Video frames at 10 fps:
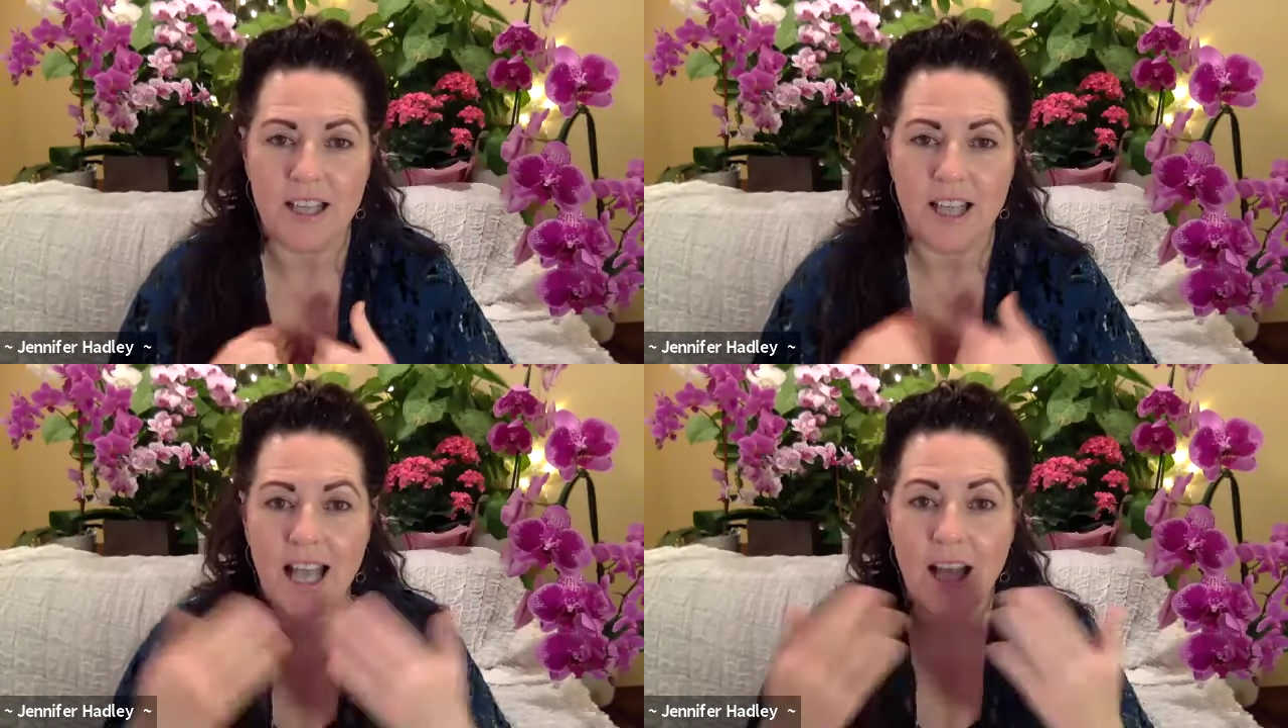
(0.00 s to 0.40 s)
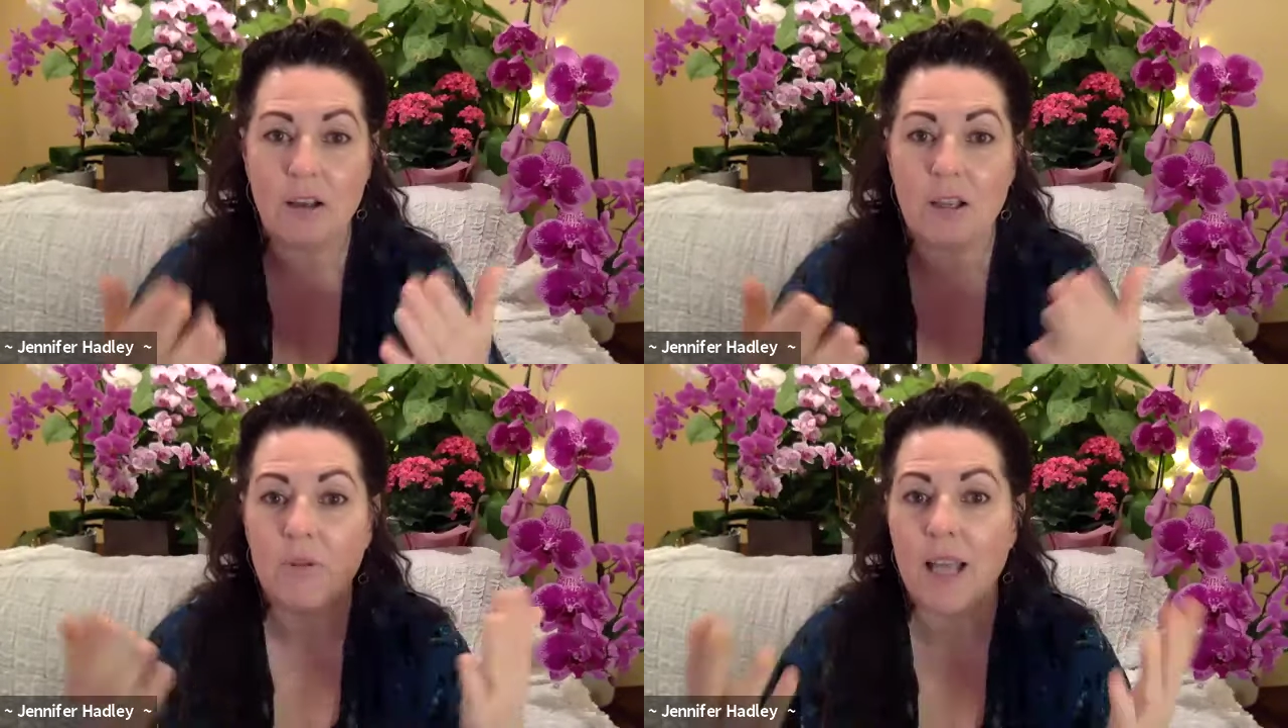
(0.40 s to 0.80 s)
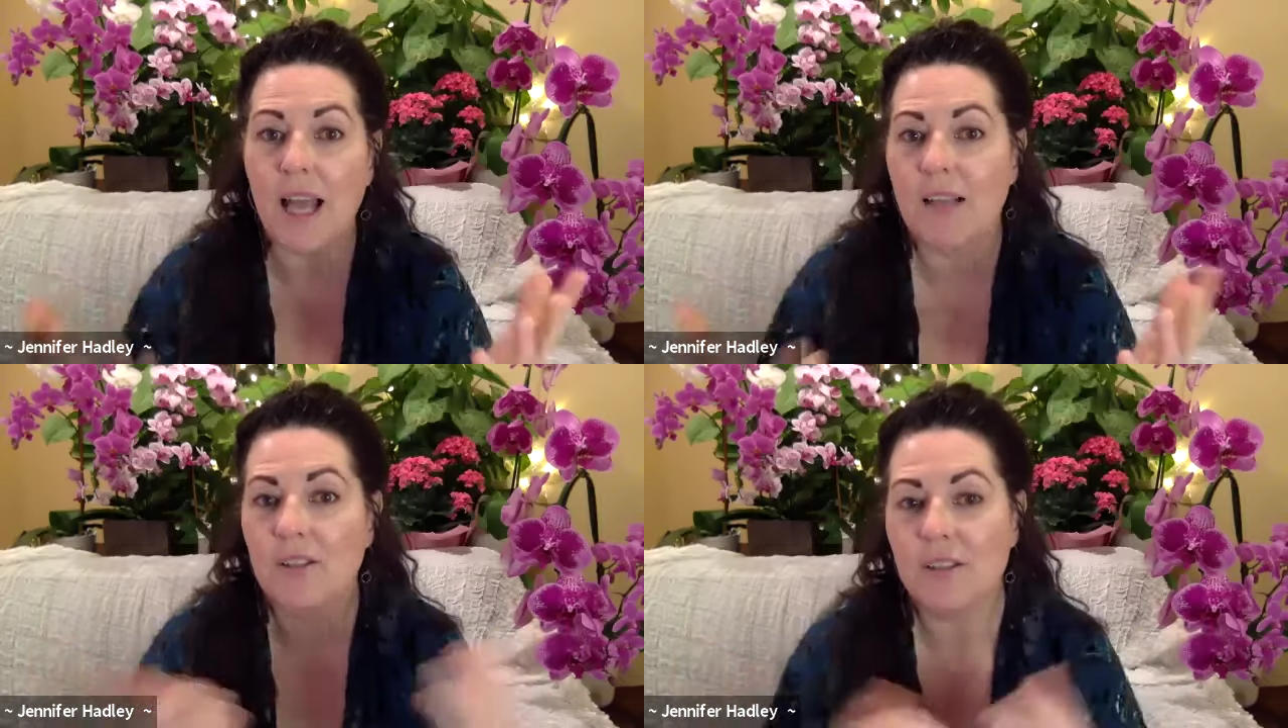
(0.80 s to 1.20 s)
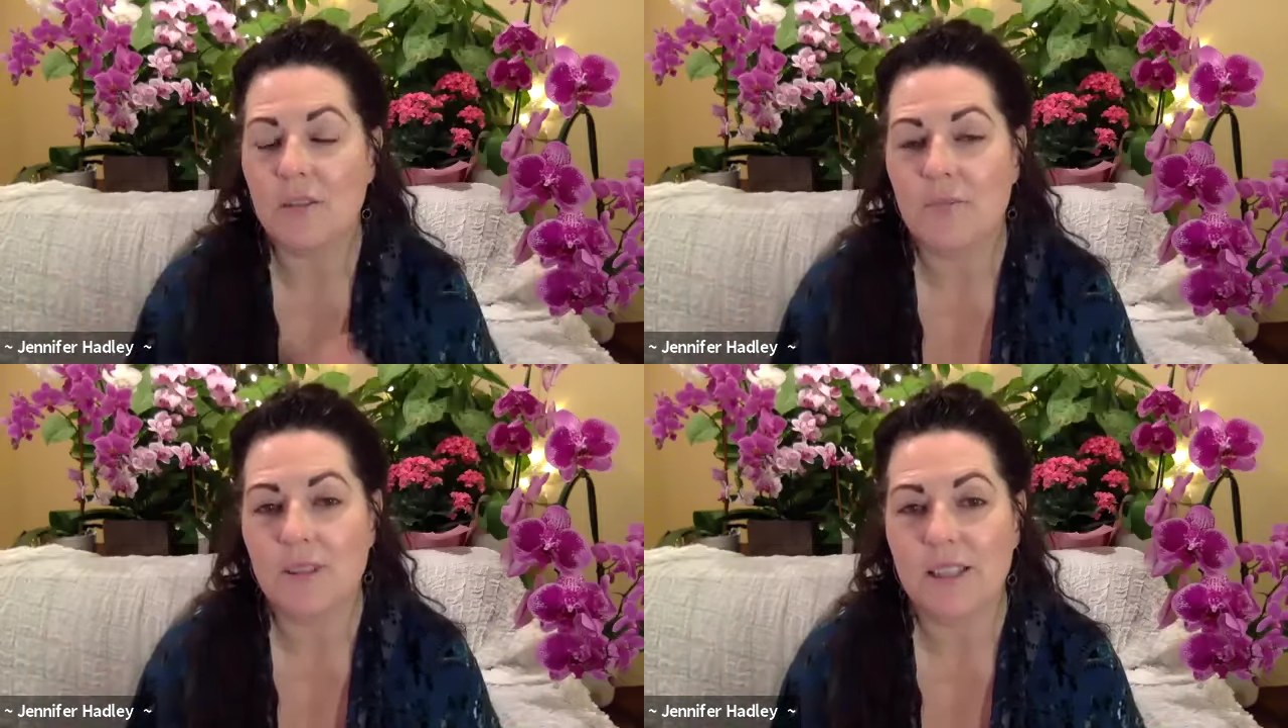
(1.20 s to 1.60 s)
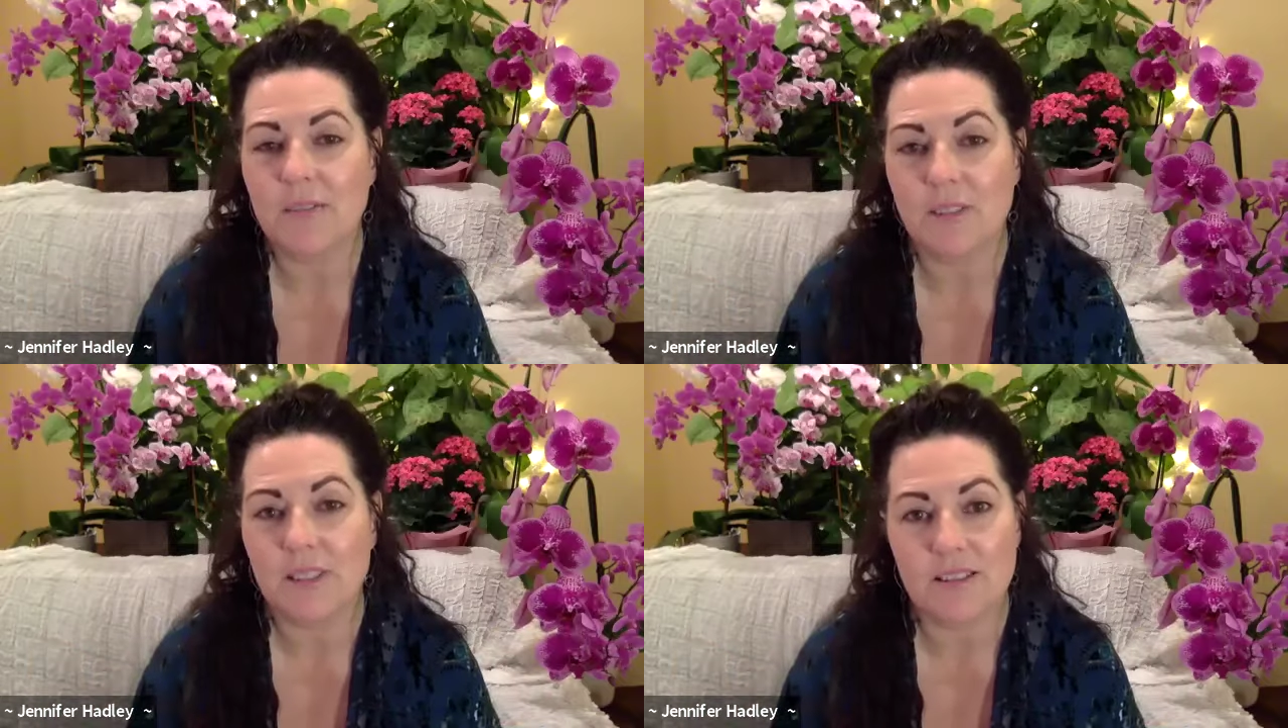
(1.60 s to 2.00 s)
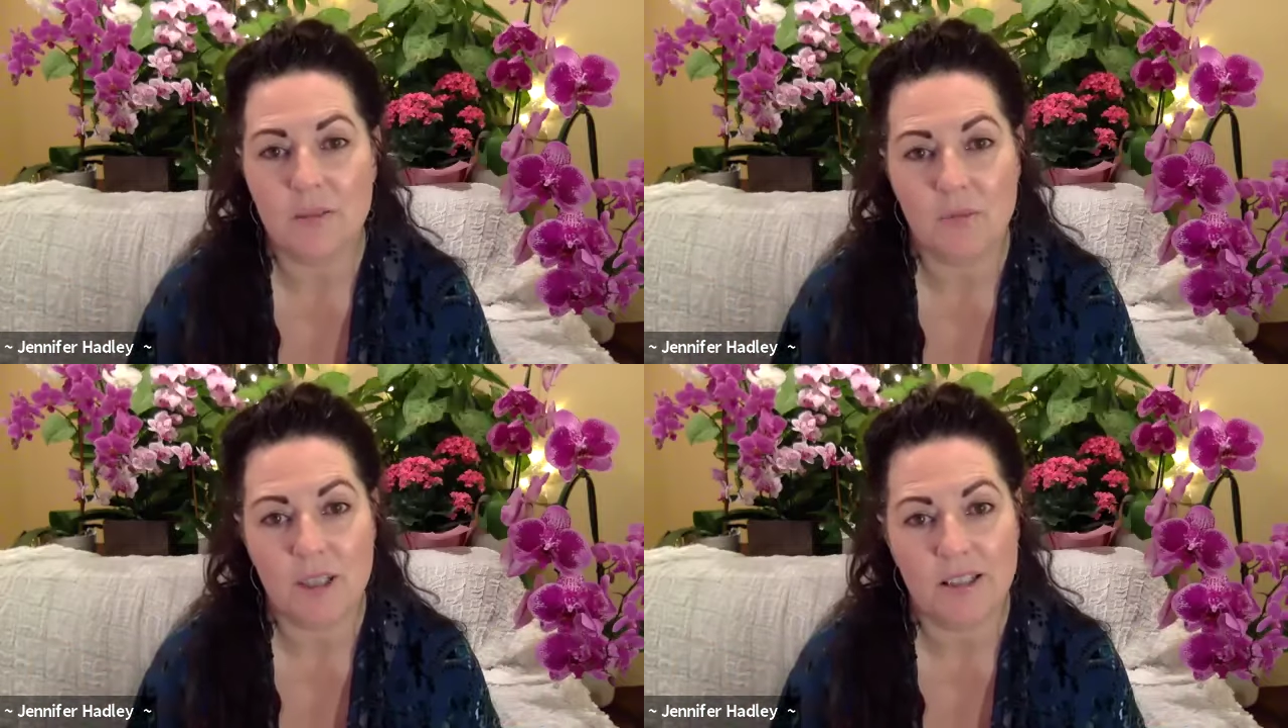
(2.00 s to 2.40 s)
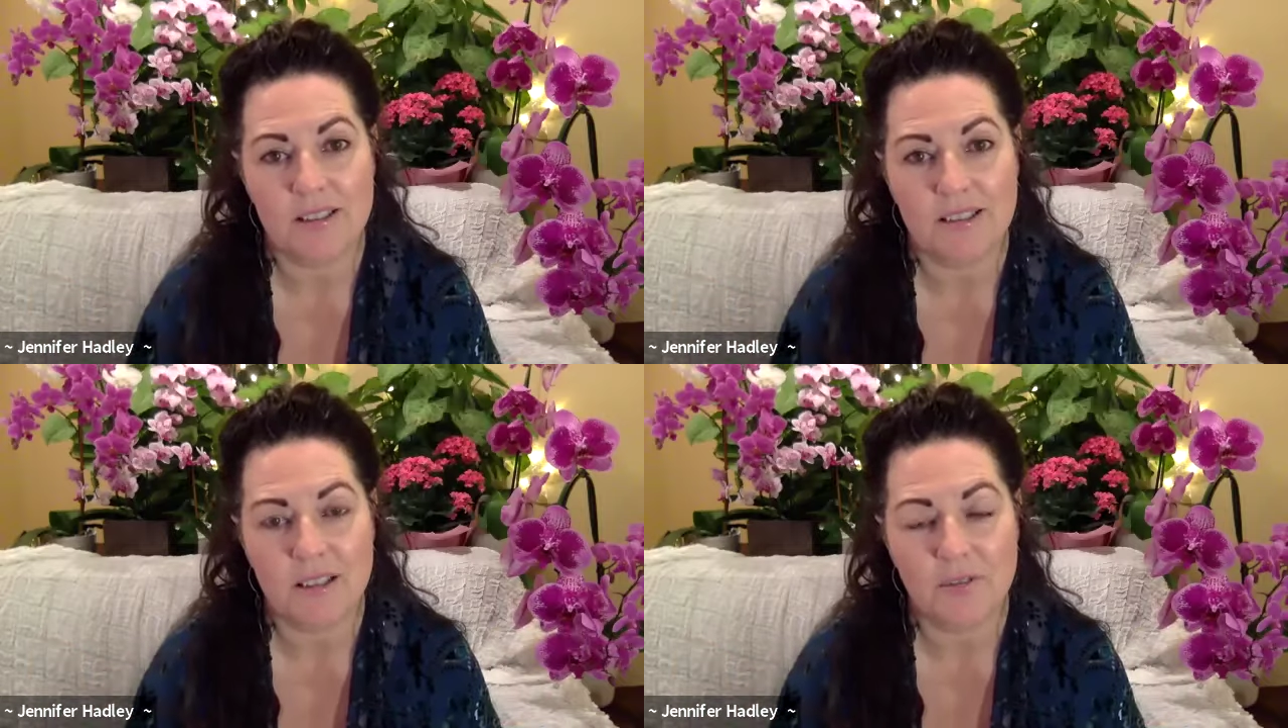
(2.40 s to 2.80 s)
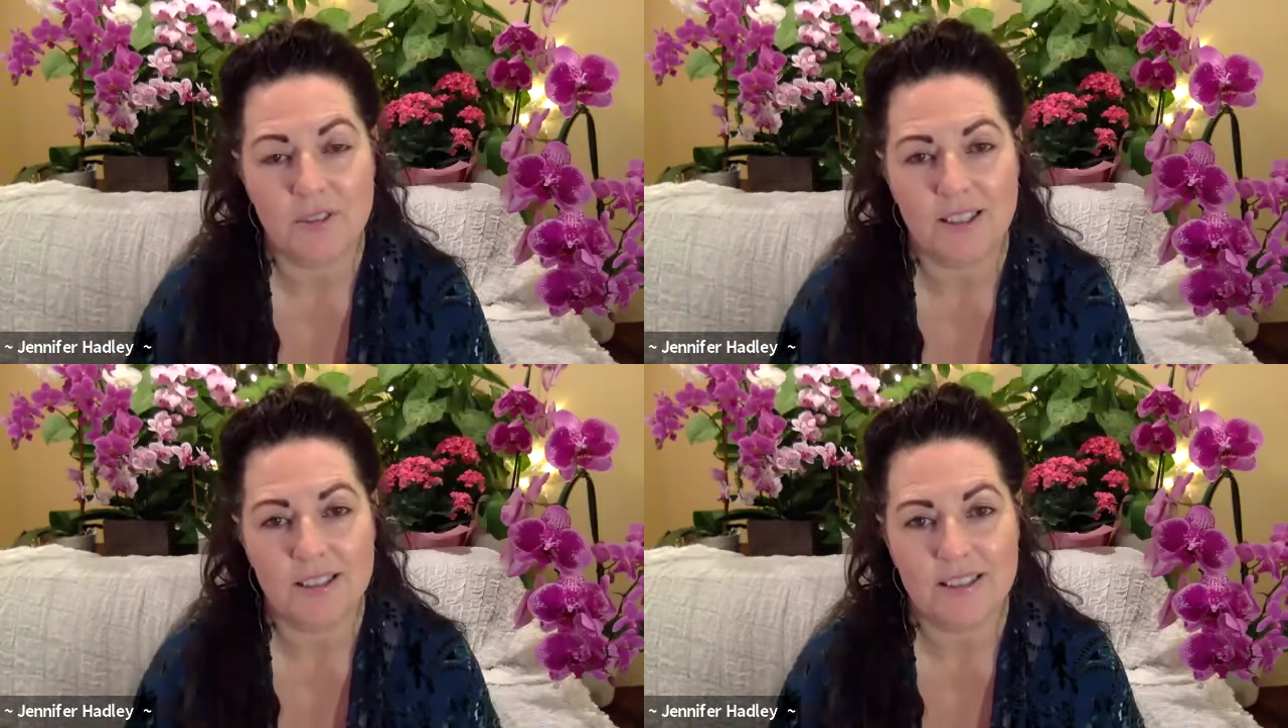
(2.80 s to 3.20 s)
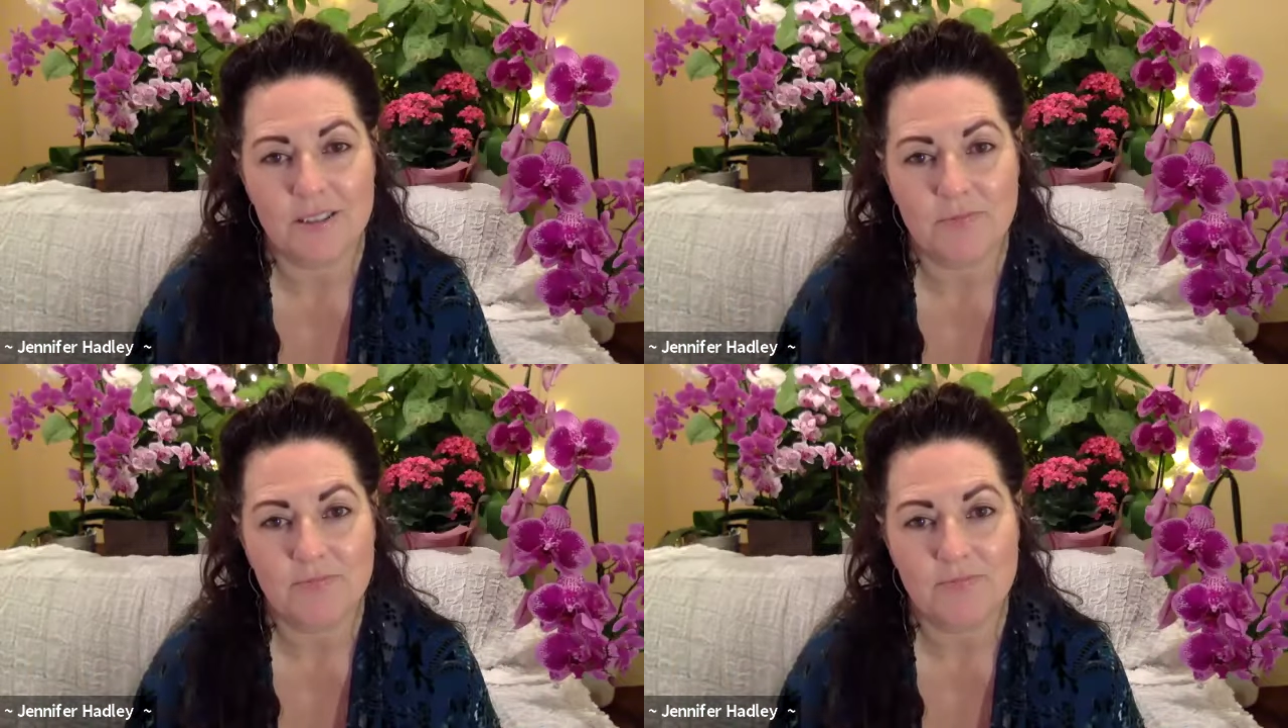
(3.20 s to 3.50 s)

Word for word: how can we actually believe that someone else loves us?